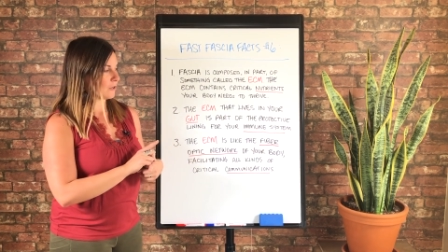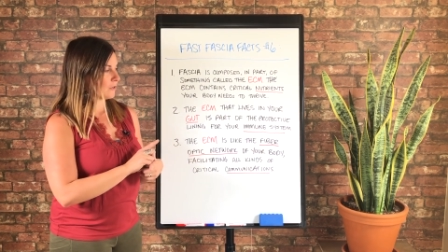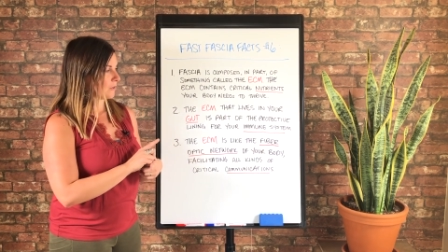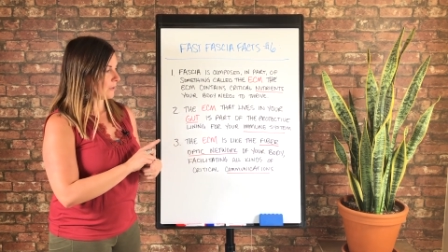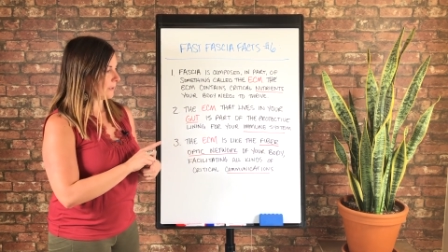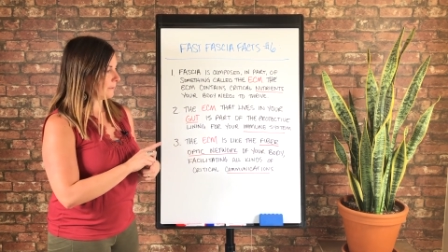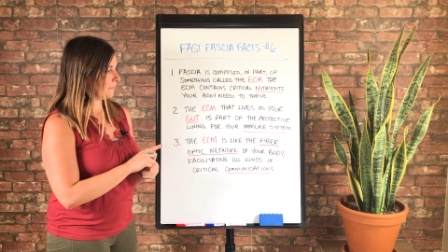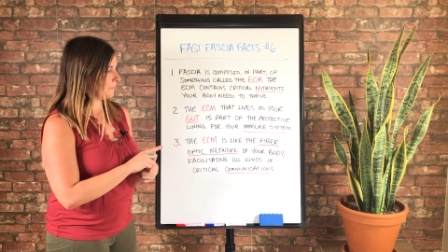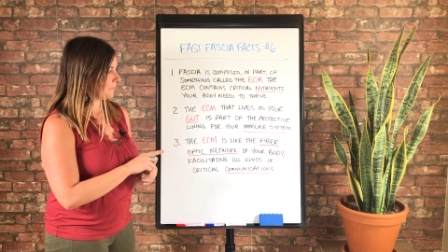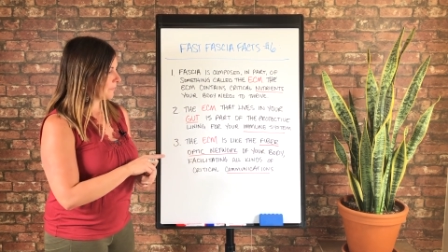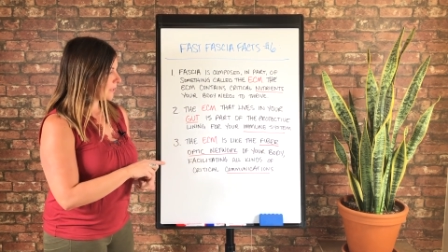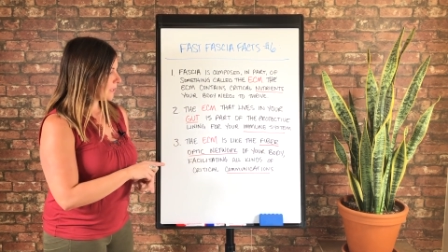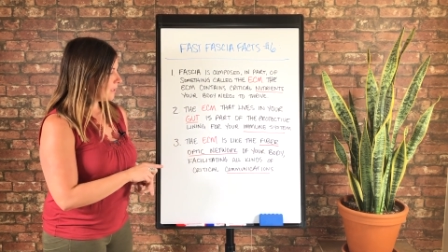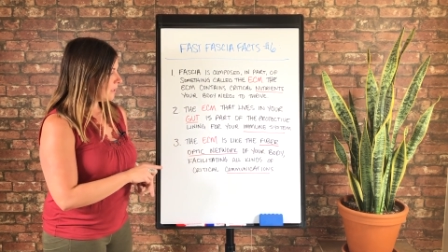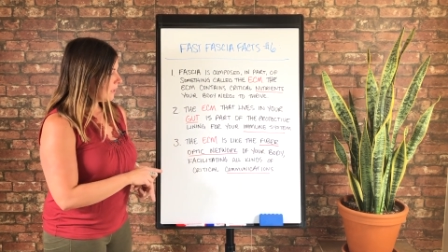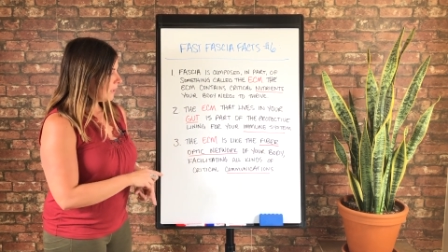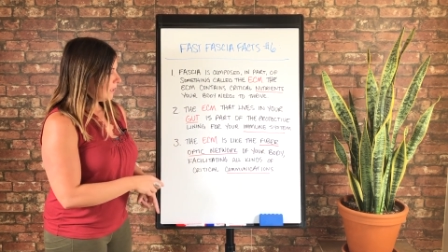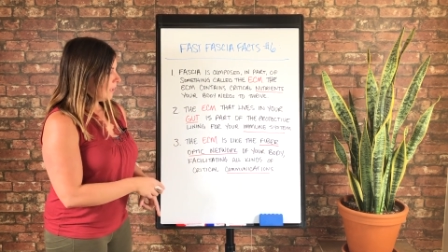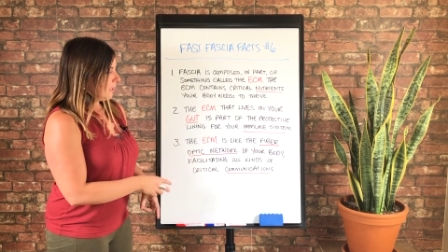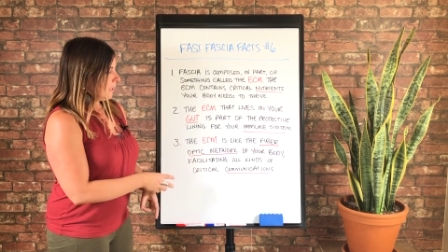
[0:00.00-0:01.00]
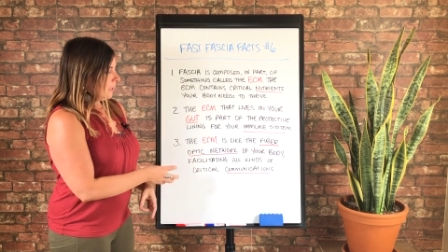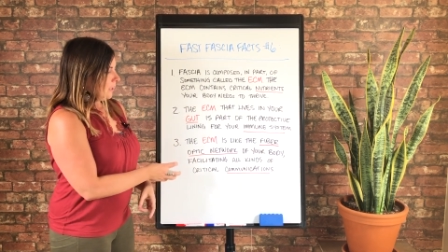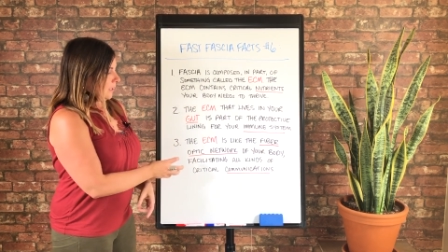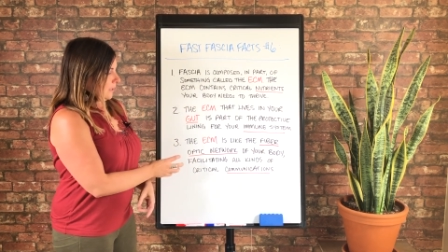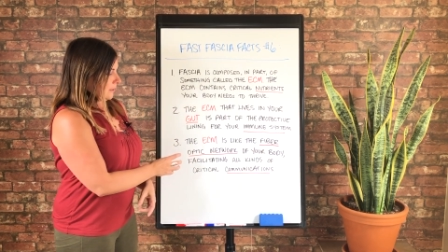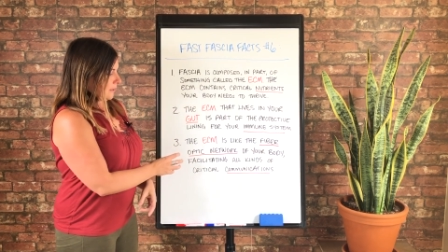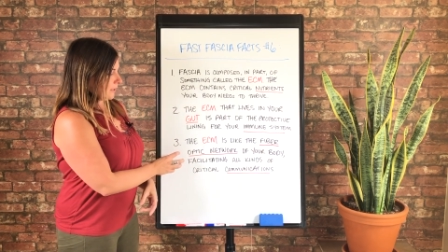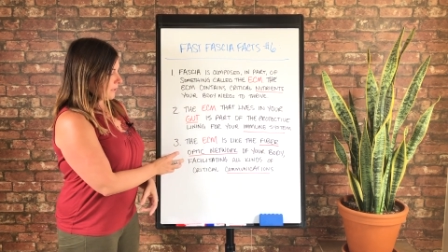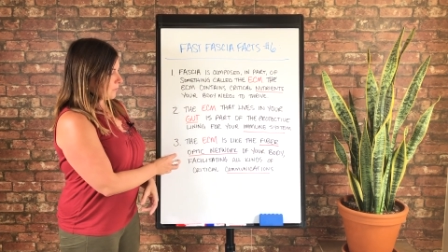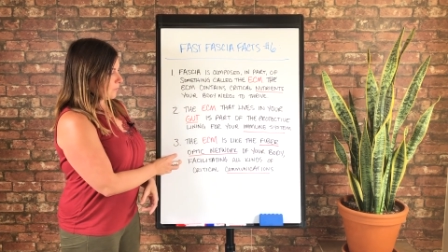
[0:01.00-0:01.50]
So
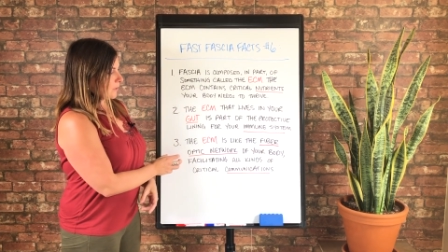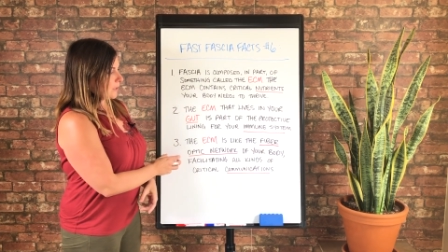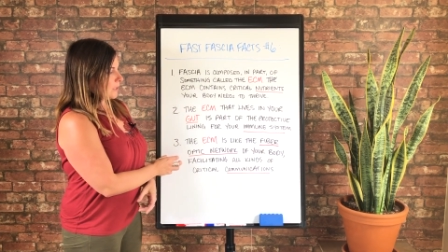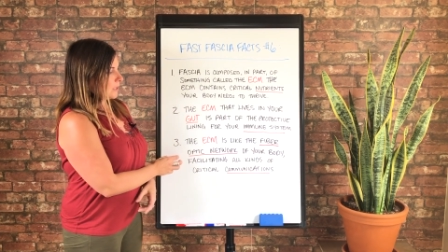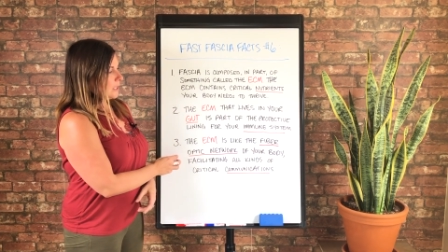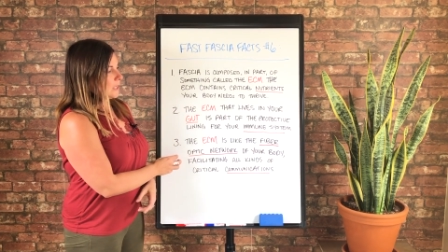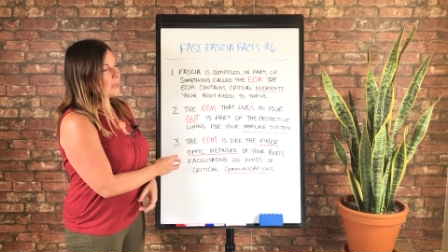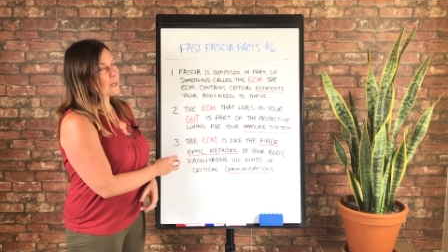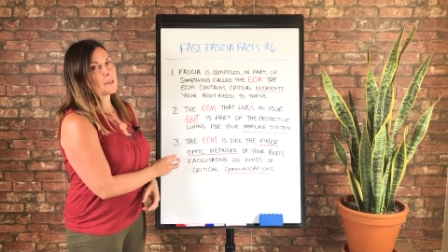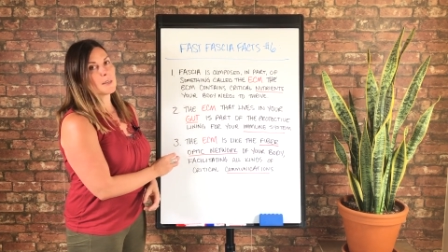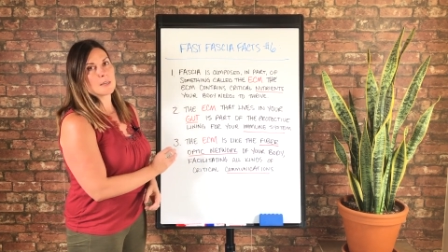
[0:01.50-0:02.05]
this one